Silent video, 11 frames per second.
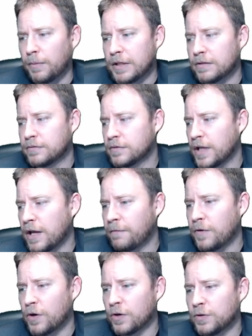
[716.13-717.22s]
and if
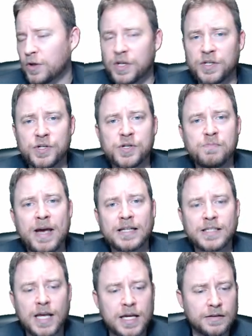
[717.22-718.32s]
you're looking to just
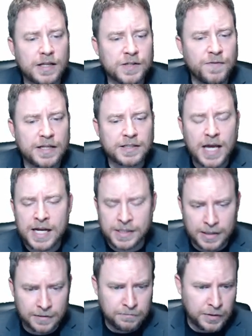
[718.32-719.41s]
maintain, that's
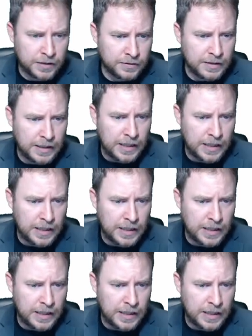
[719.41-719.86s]
fantastic. But